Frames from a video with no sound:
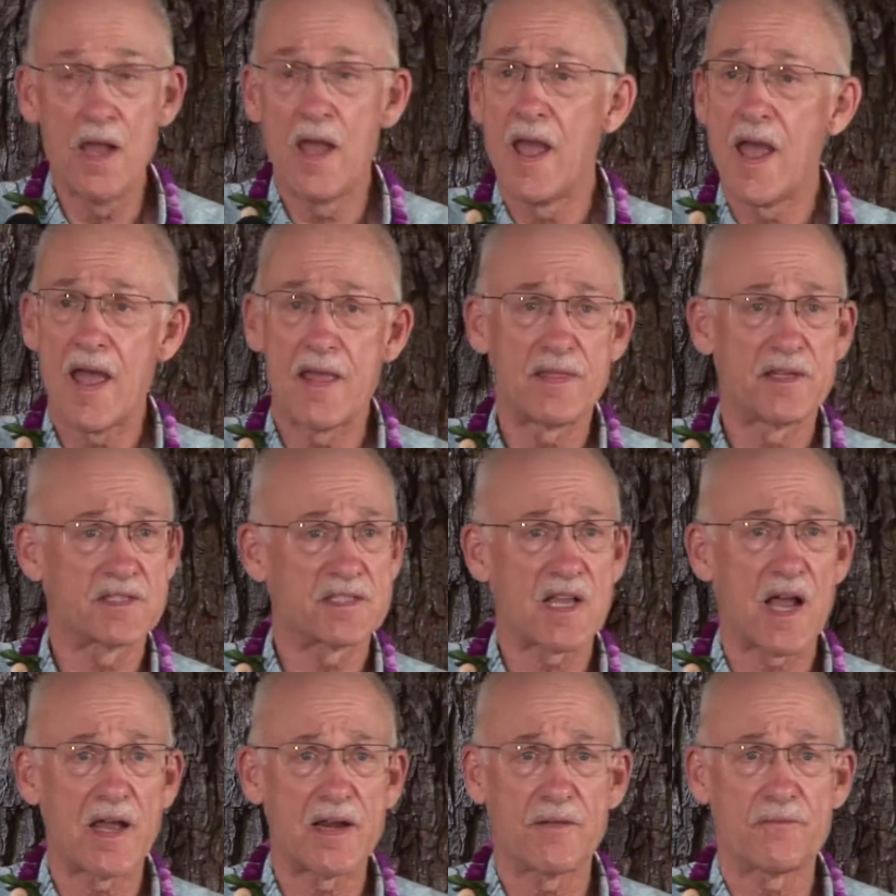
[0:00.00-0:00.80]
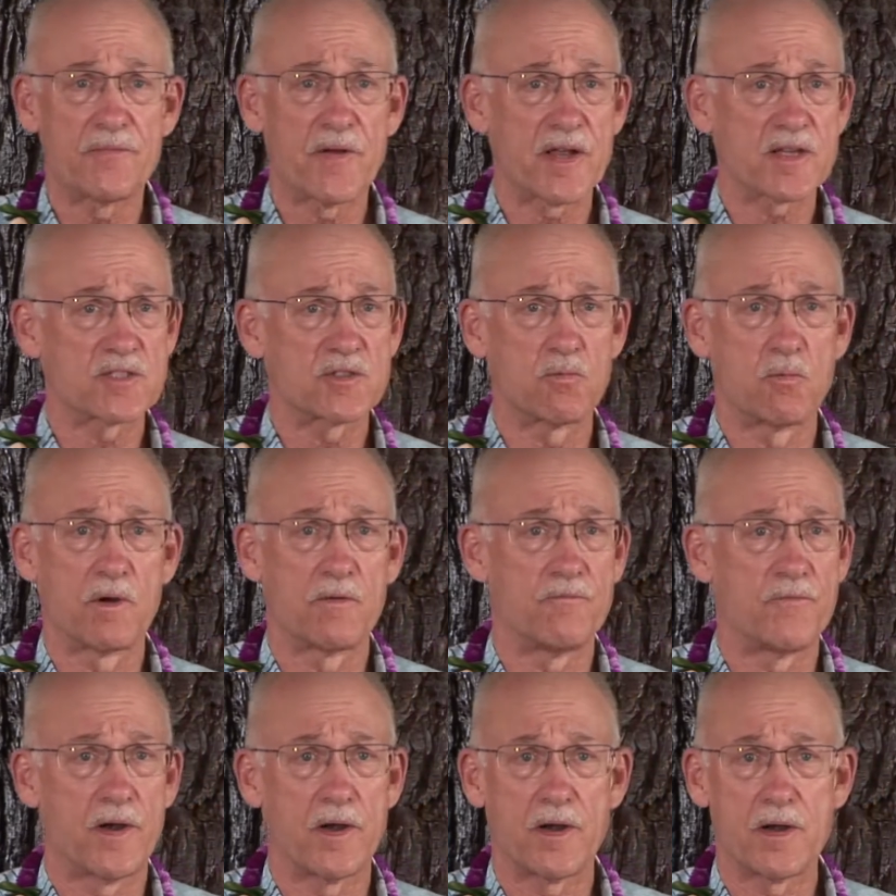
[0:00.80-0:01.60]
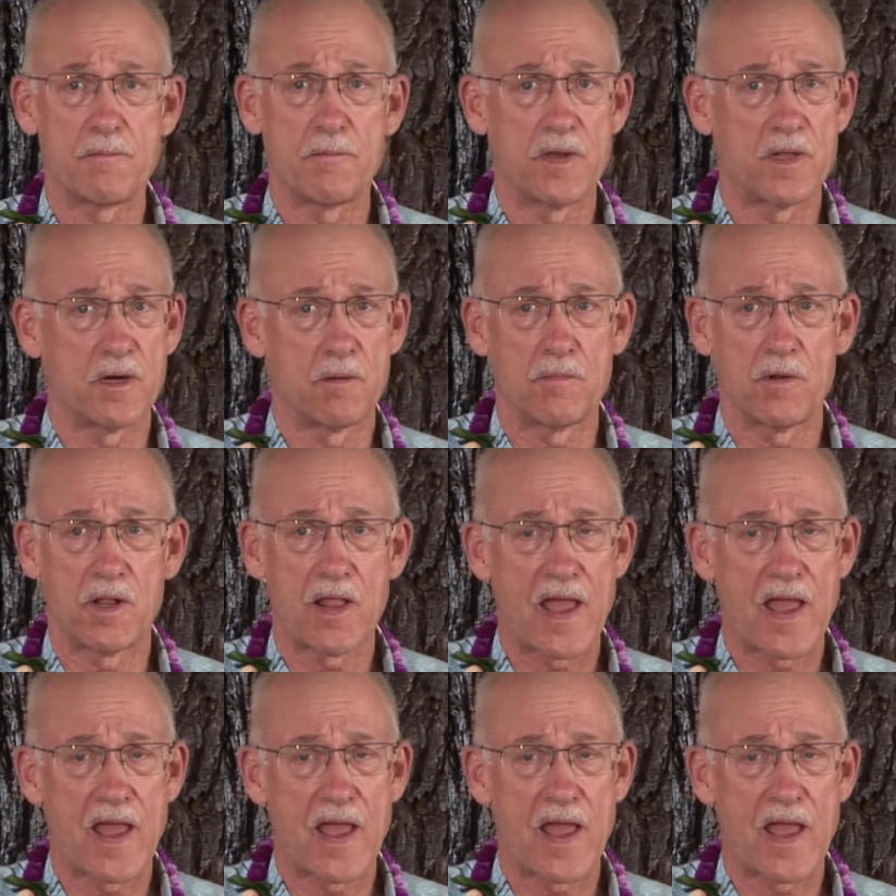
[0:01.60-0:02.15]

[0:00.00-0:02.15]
And the side effects were very minimal,